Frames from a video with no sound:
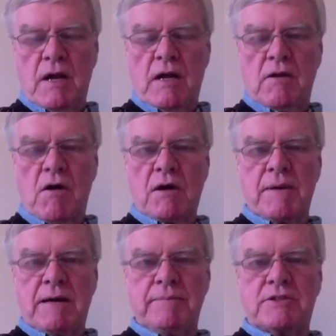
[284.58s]
Long
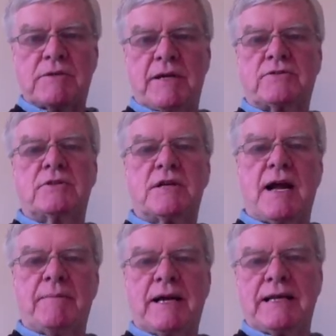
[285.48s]
about mid-semester
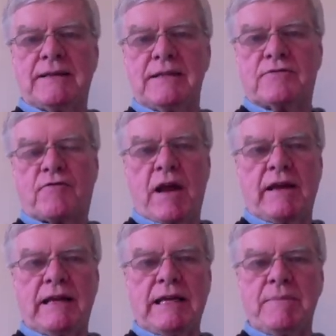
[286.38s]
time, I get these
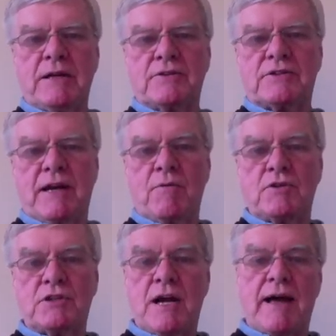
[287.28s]
frantic emails saying,
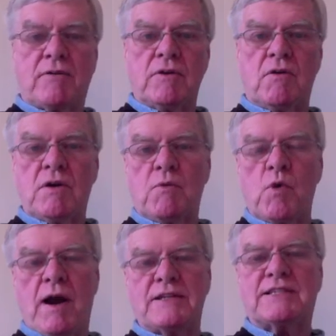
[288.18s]
well, gee, I don't know
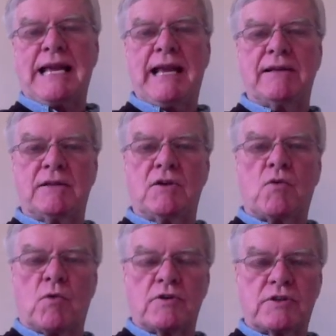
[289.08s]
where I stand in the
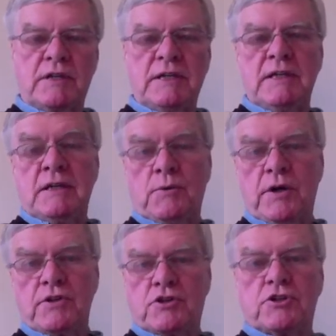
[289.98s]
course.
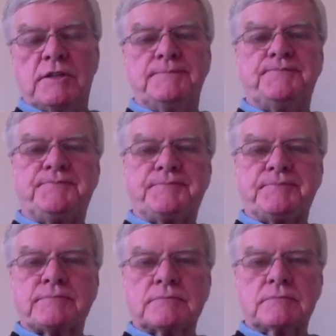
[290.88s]
Well, you should.
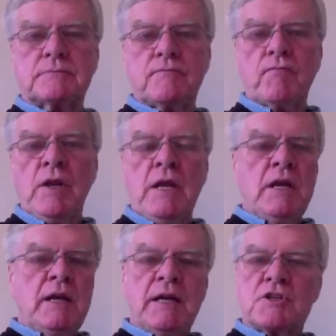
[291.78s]

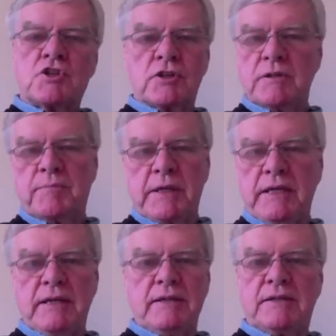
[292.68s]
It shouldn't
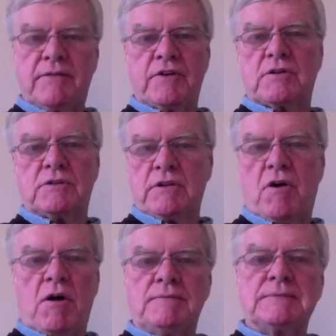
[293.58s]
be difficult at
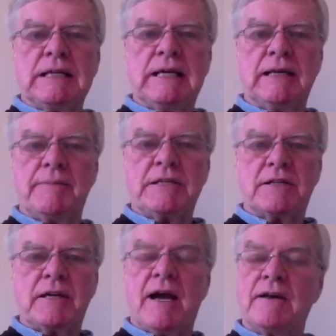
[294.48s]
all. And let me
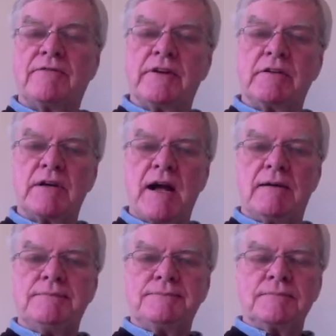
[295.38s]
tell you how to figure it out.
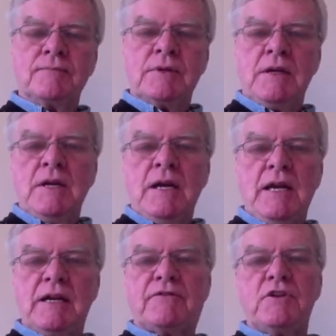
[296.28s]

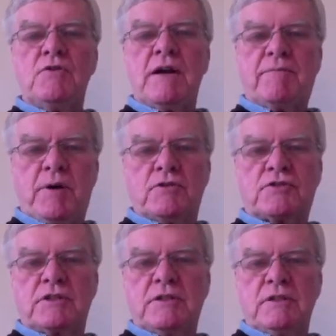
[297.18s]
If you have
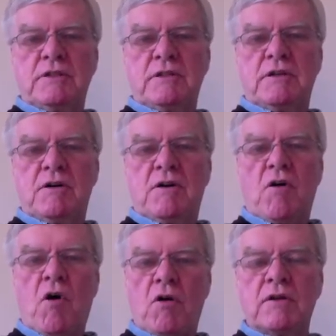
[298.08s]
posted
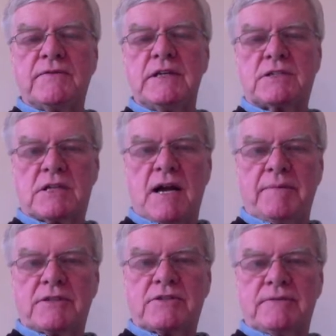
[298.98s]
all of the
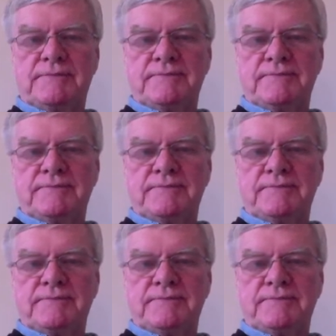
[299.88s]
assignments